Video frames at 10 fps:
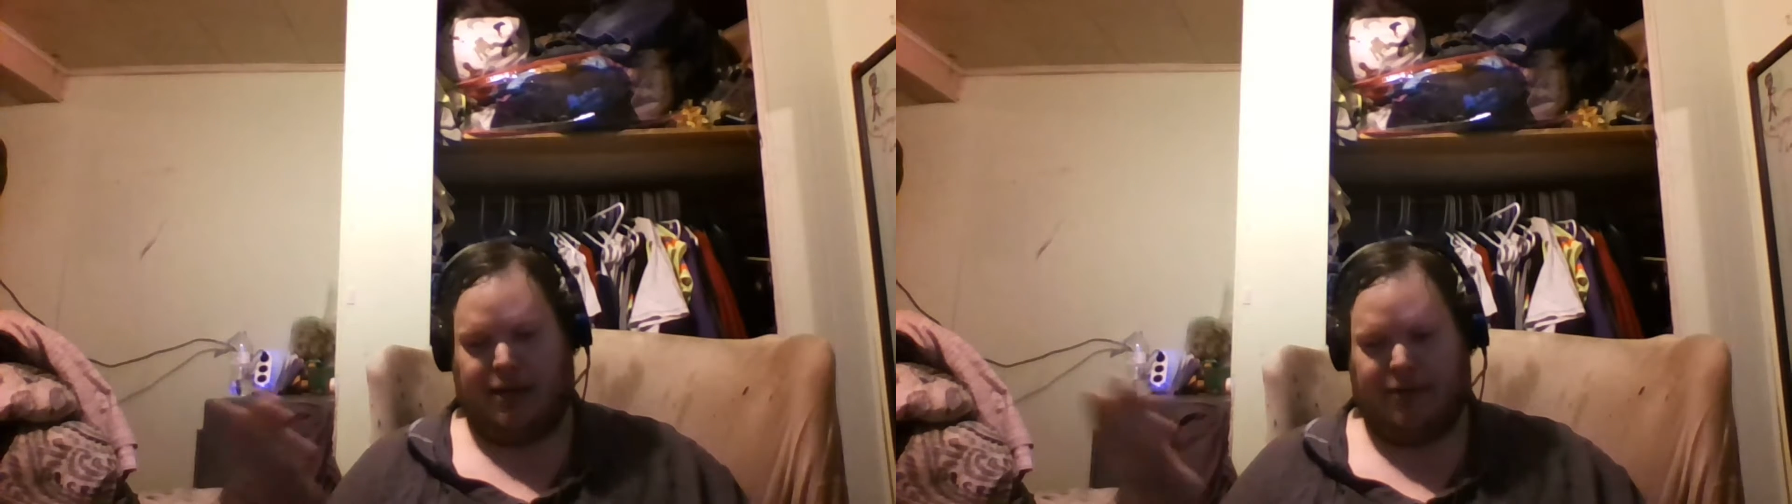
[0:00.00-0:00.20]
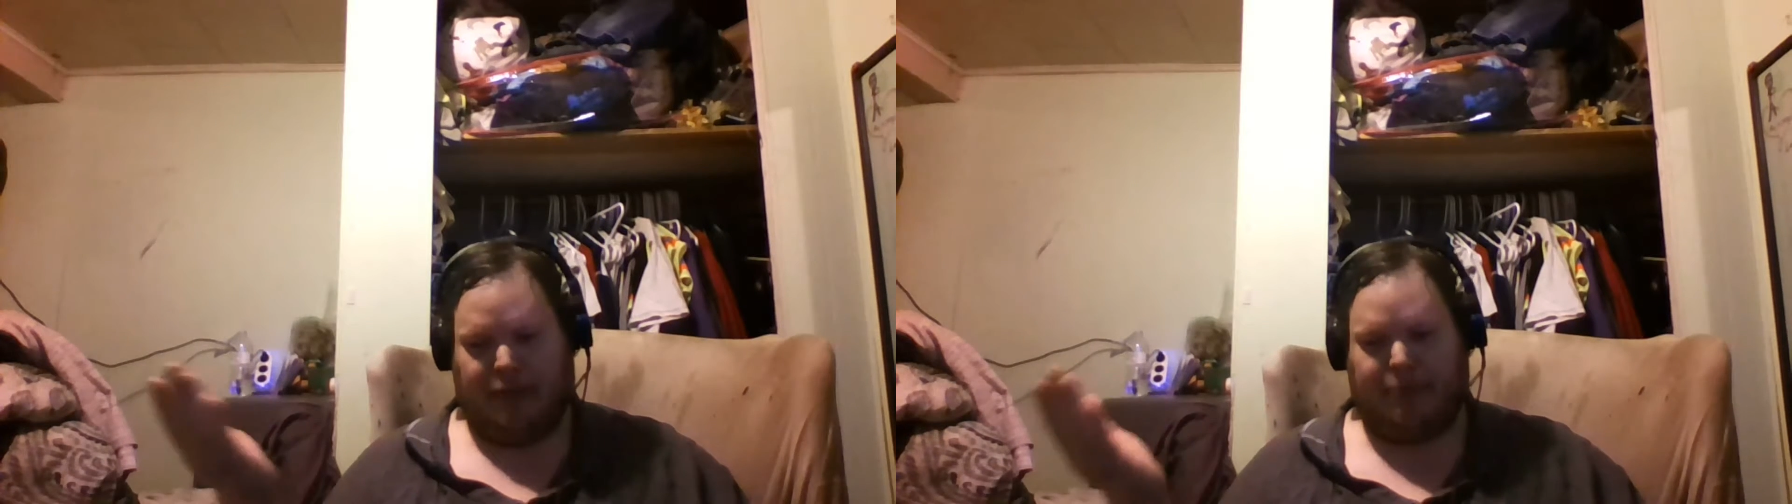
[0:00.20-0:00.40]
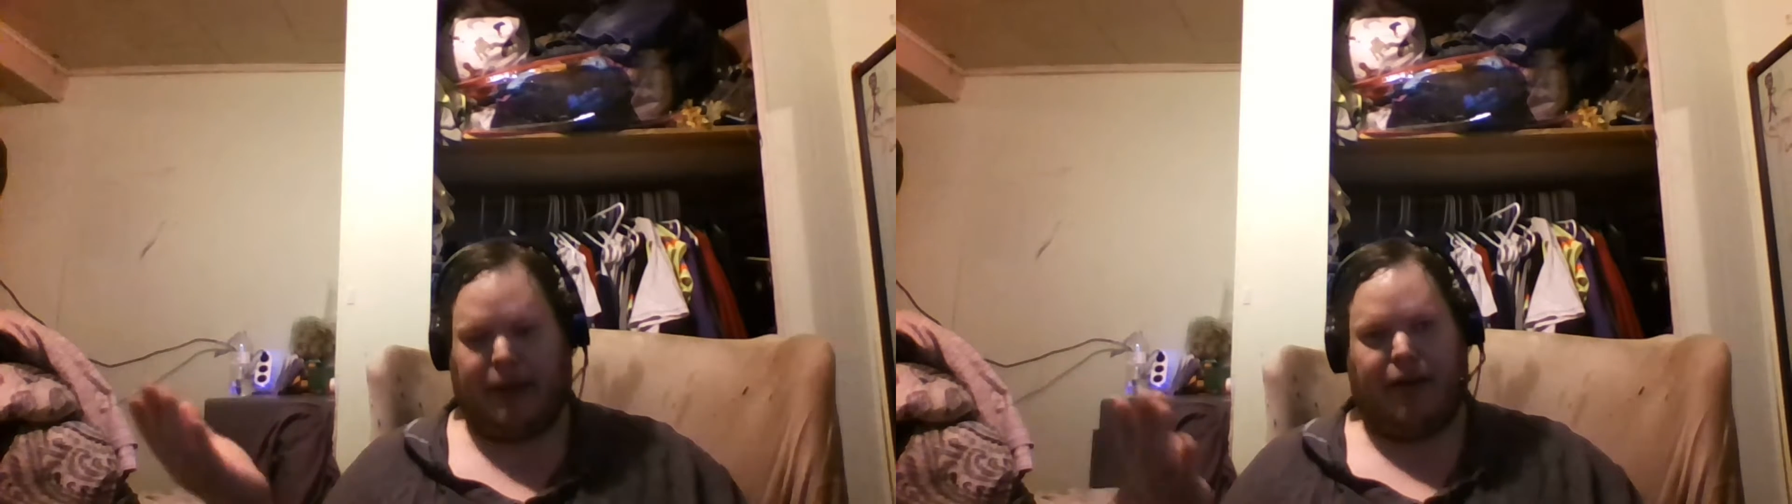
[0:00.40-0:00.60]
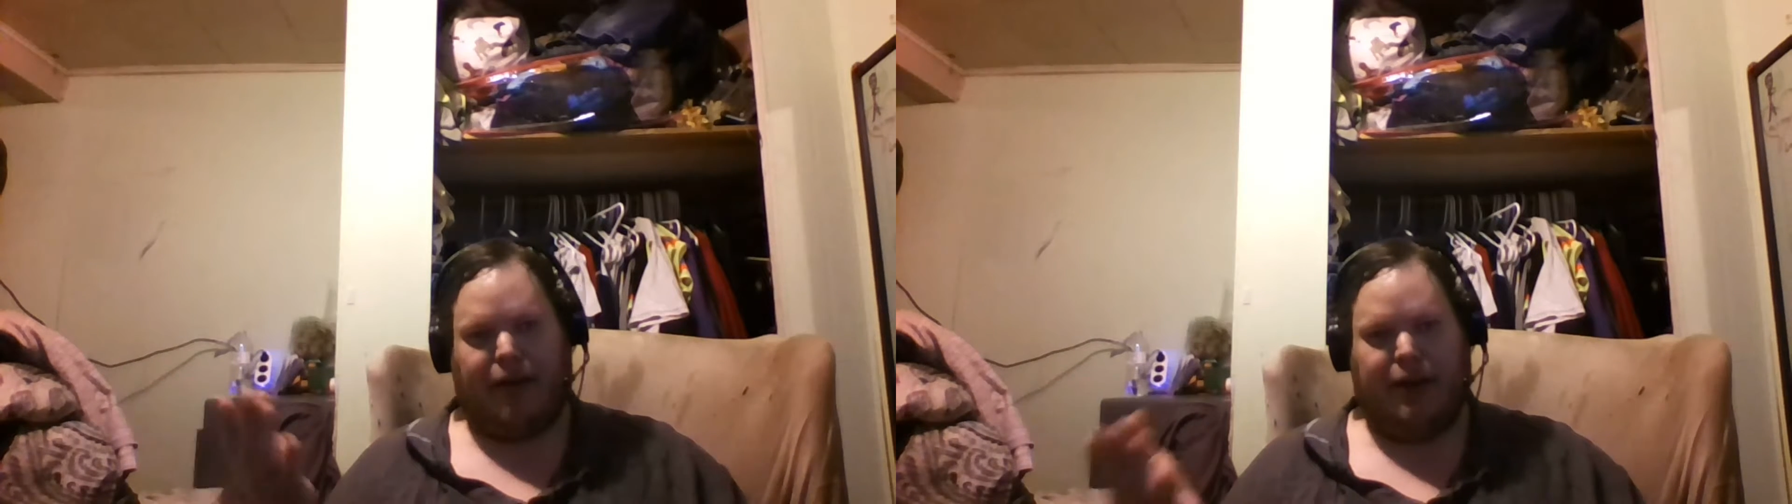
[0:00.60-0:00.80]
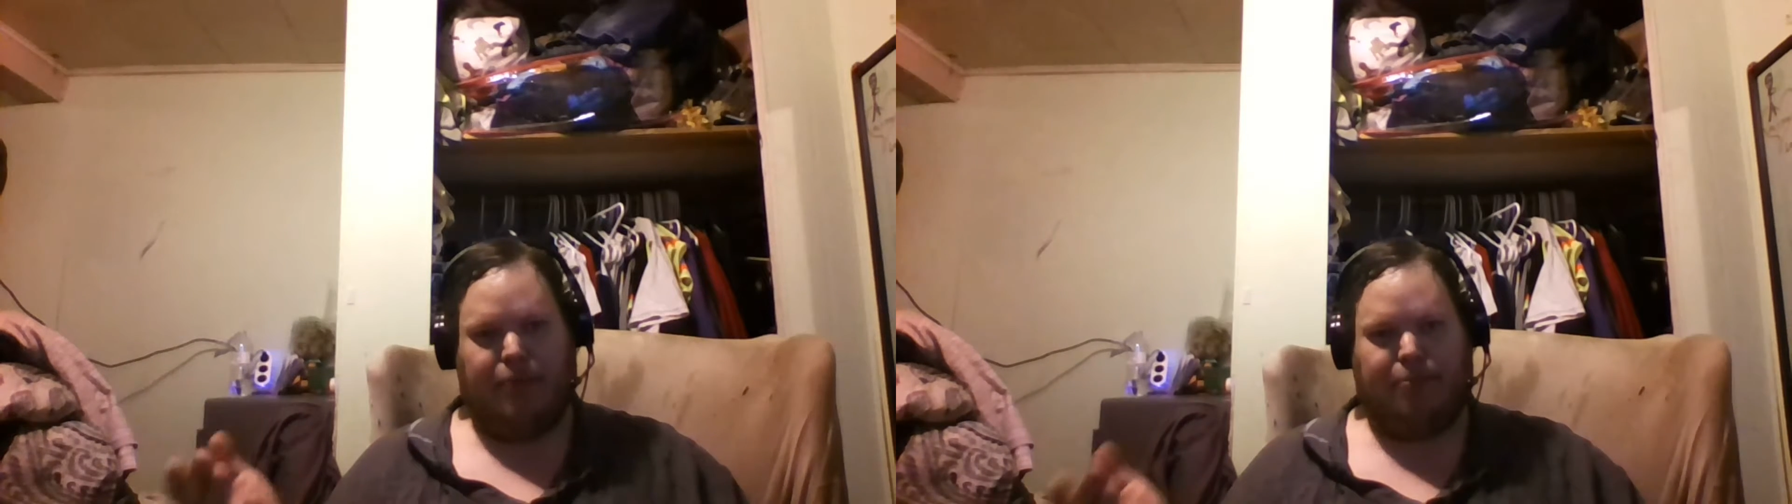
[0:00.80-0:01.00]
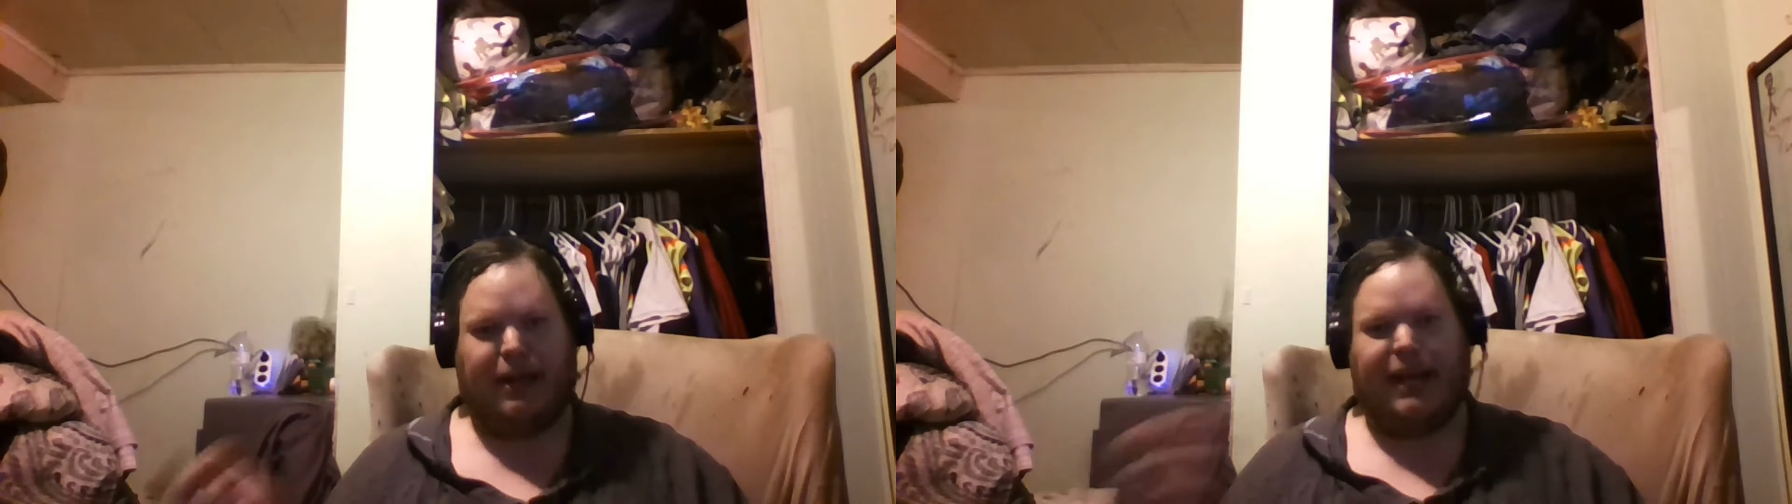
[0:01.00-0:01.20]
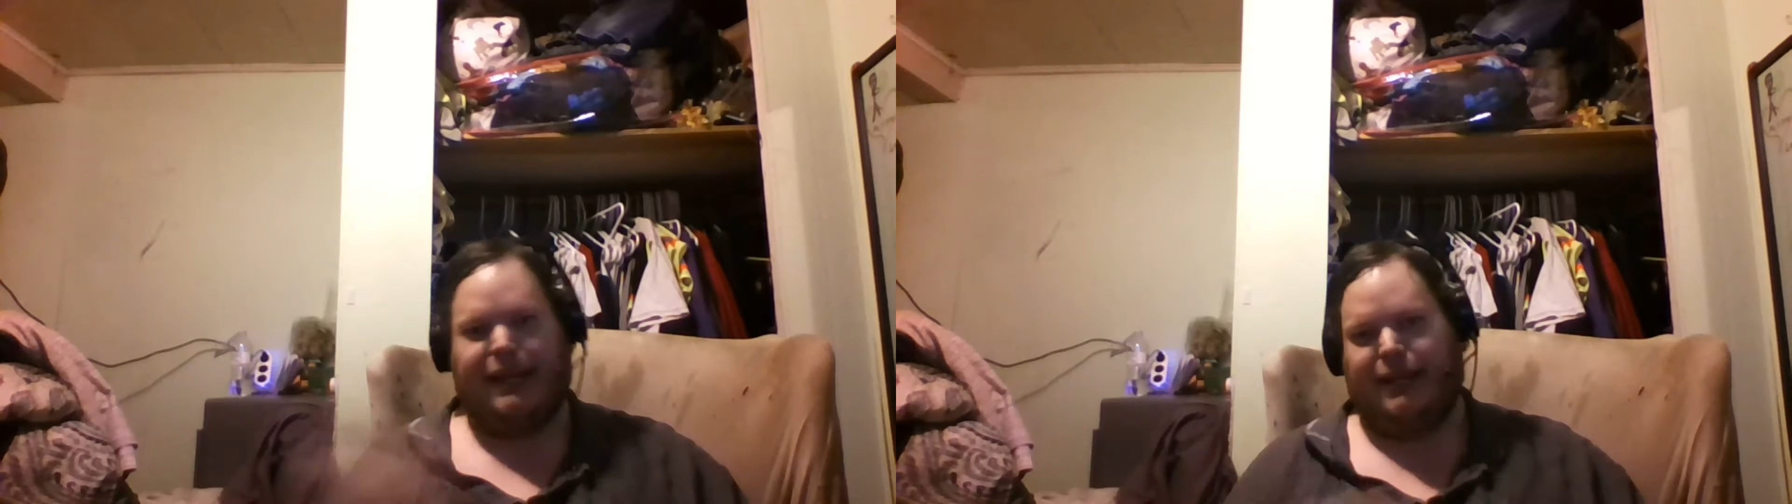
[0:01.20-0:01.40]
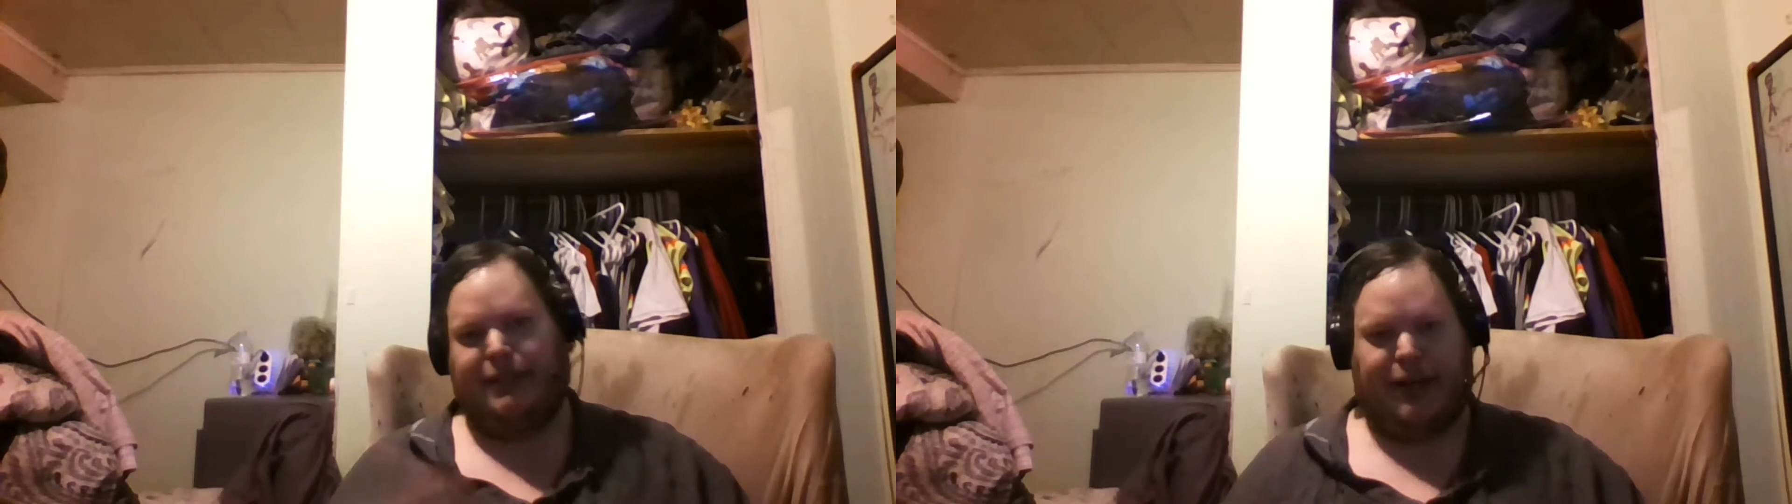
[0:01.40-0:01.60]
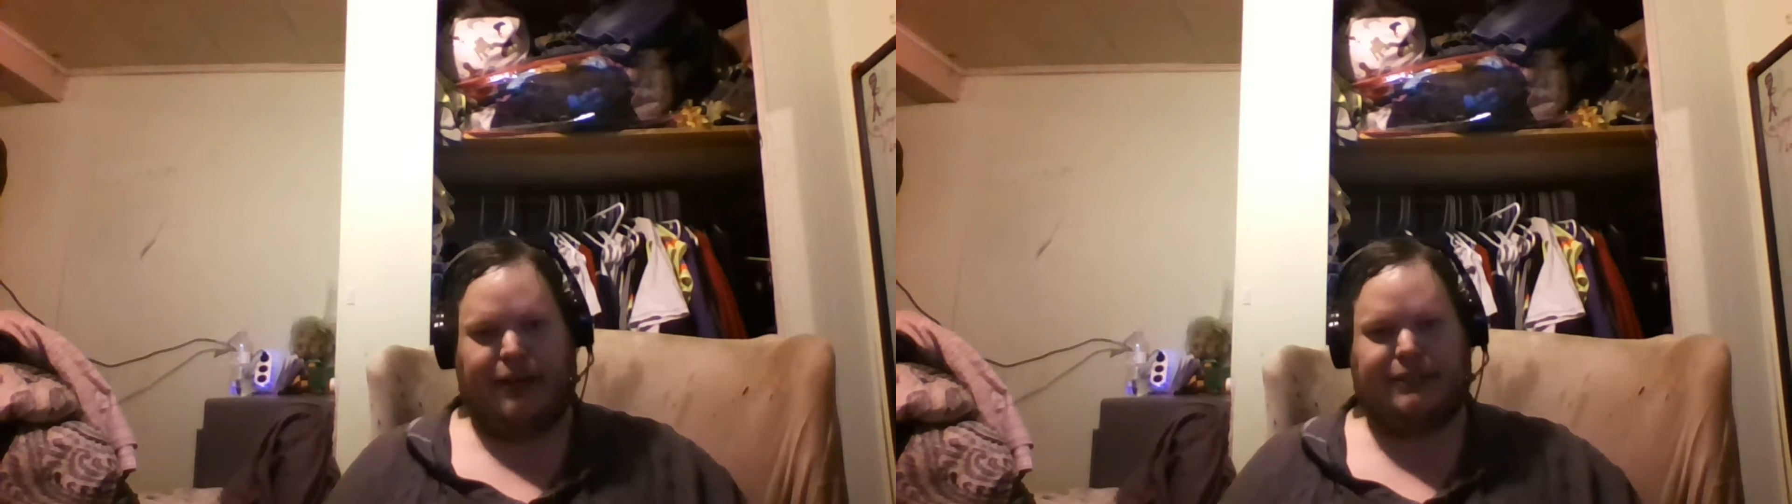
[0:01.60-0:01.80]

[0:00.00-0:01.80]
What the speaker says: repair item. But I did talk